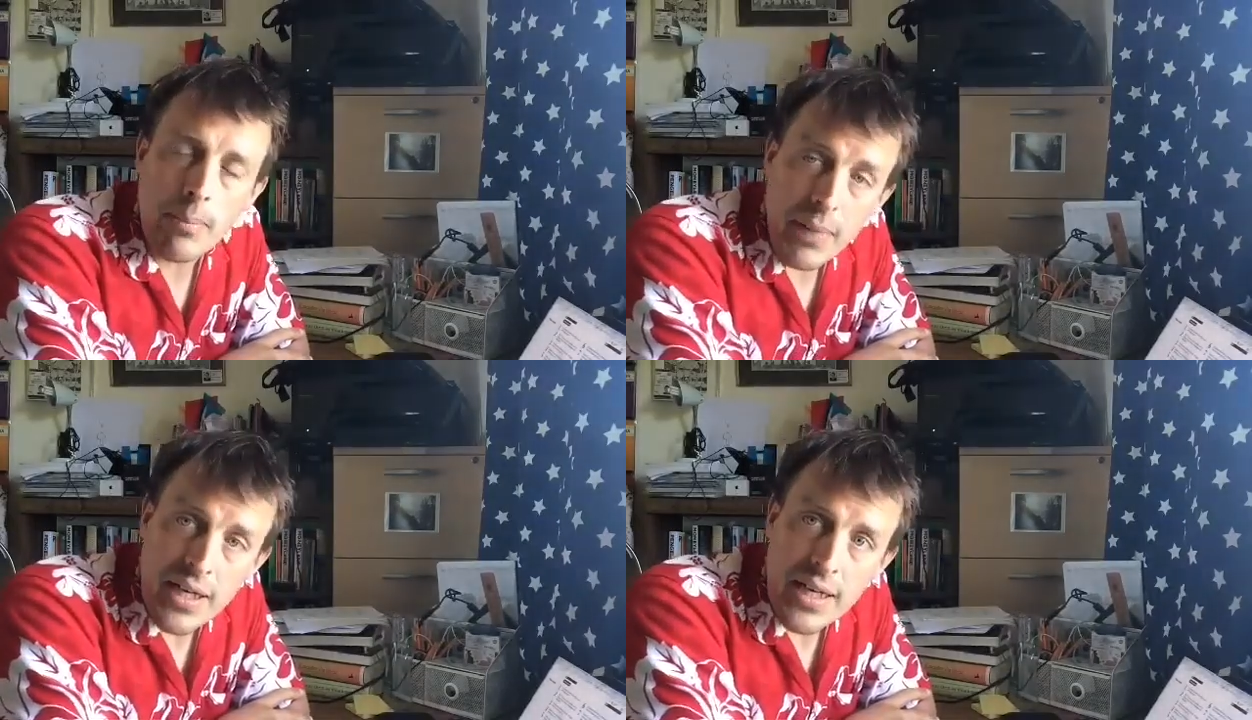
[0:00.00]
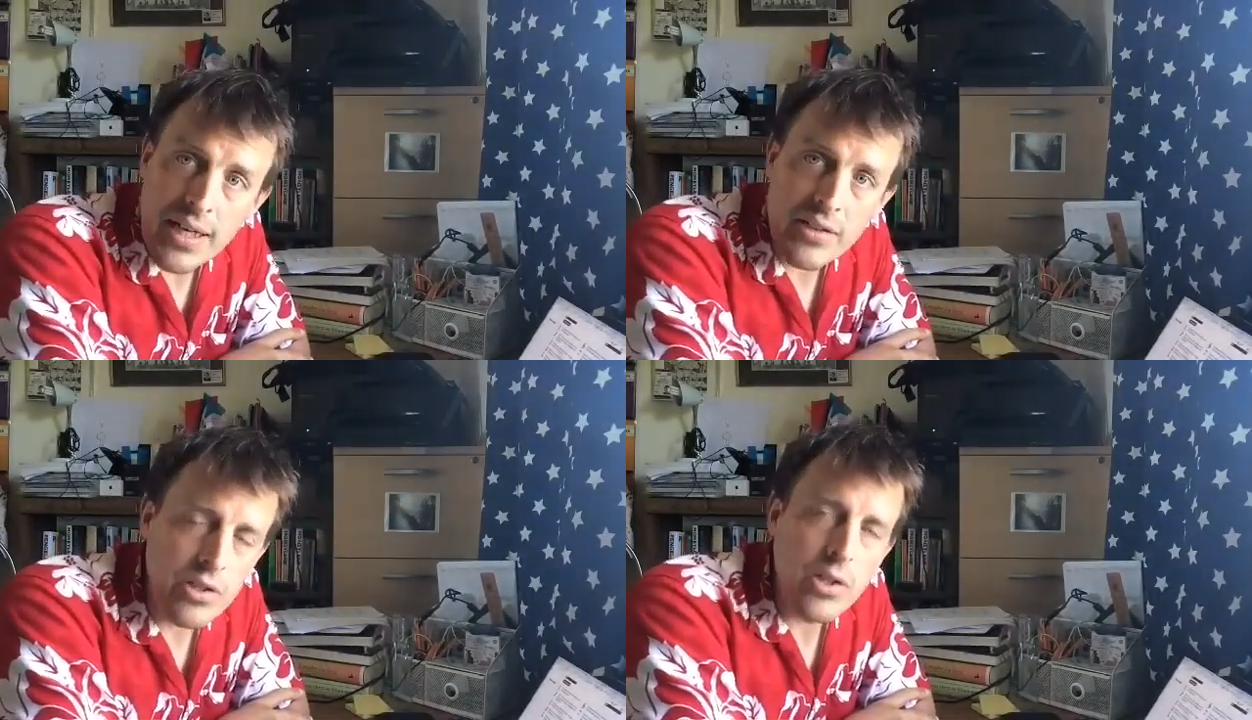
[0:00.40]

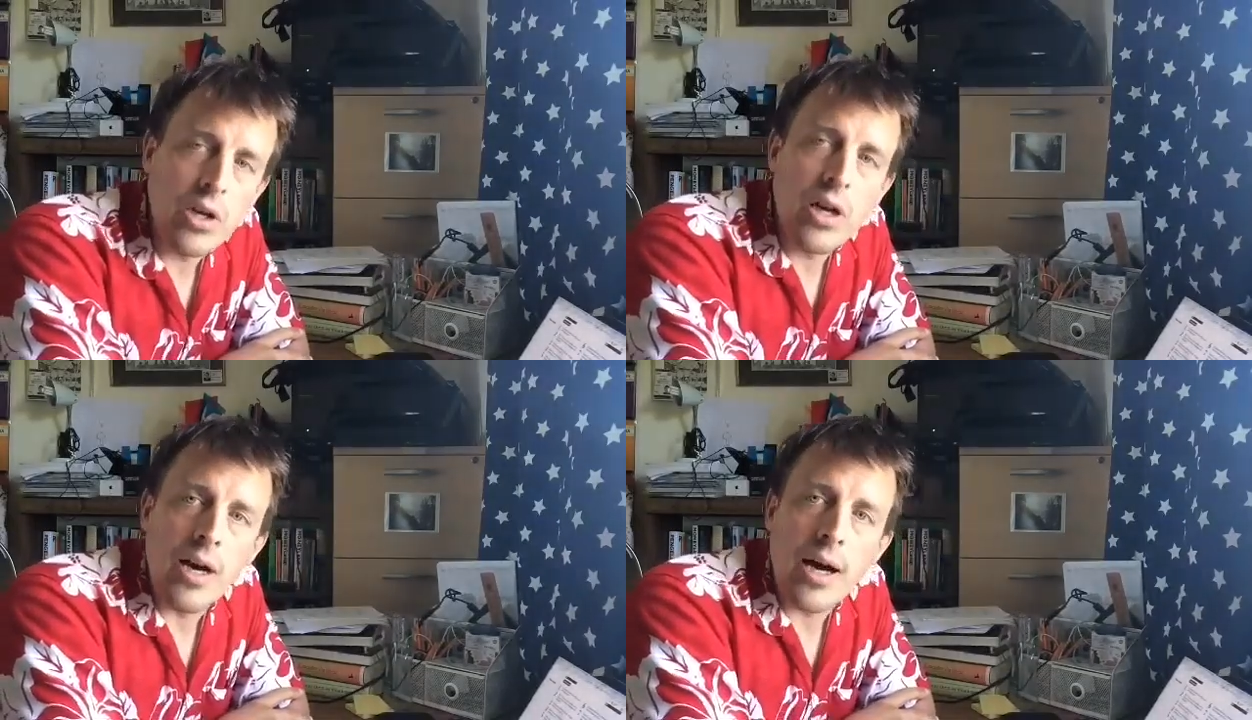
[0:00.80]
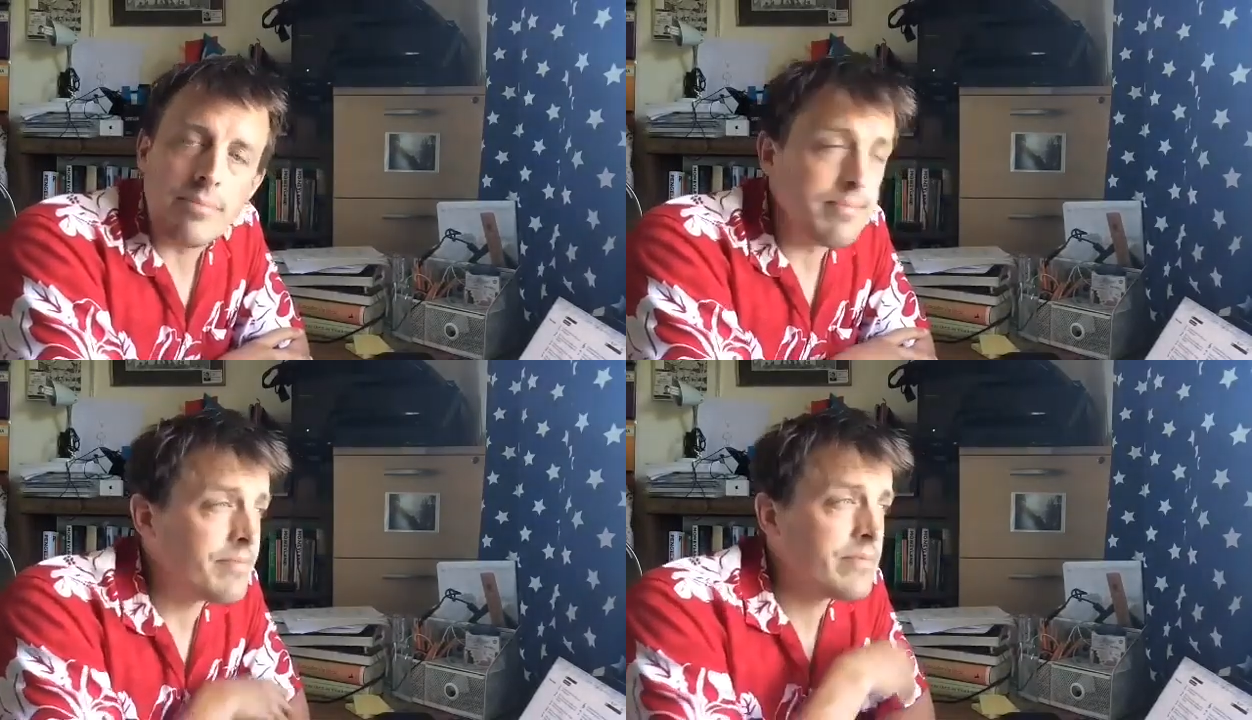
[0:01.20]
Moneyland,
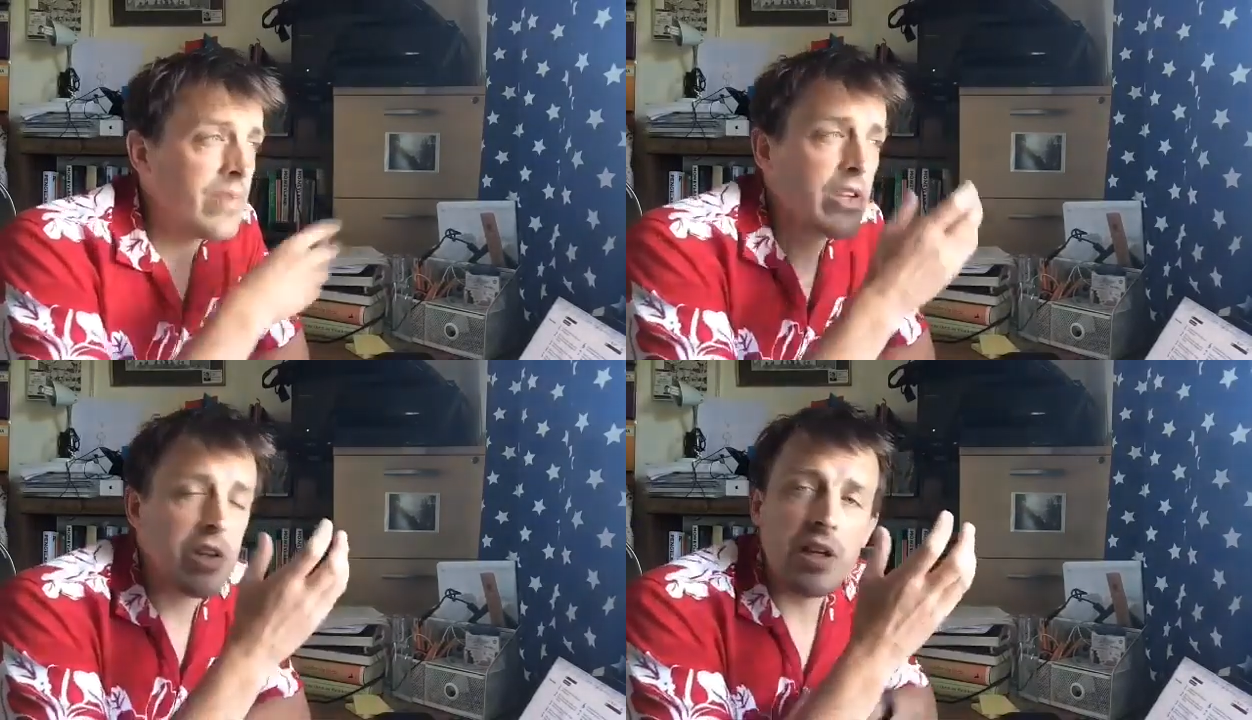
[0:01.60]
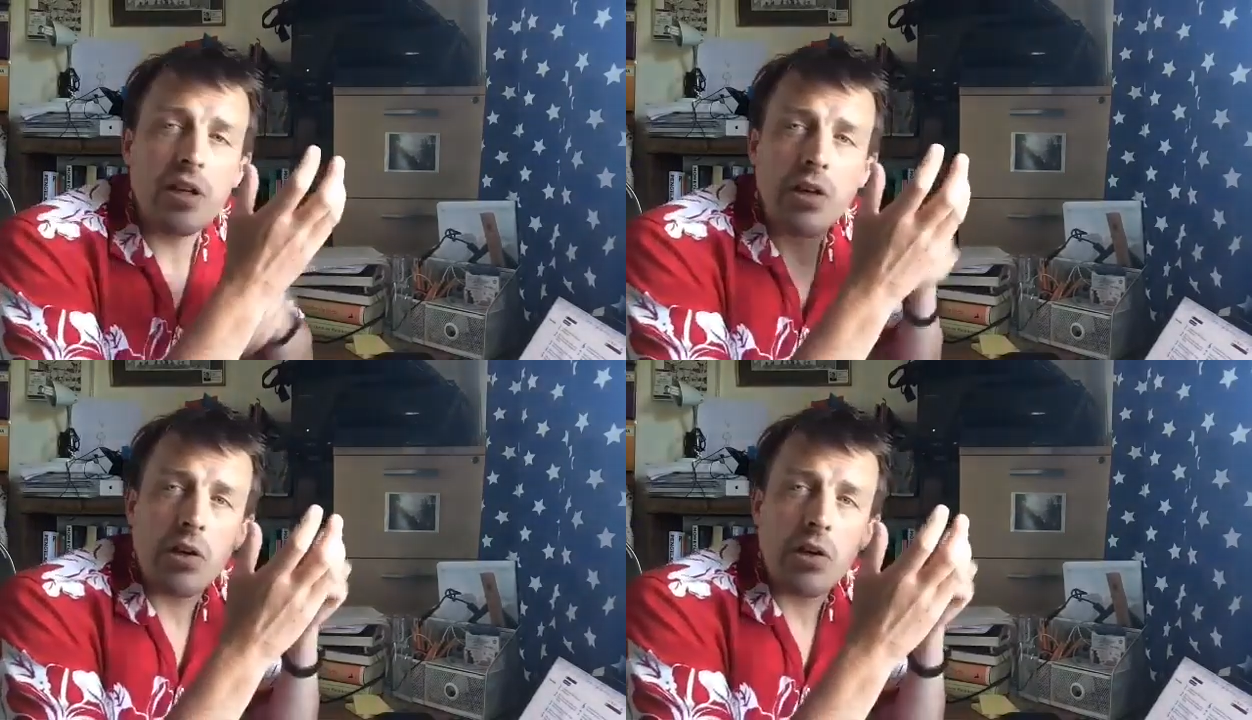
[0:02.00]
the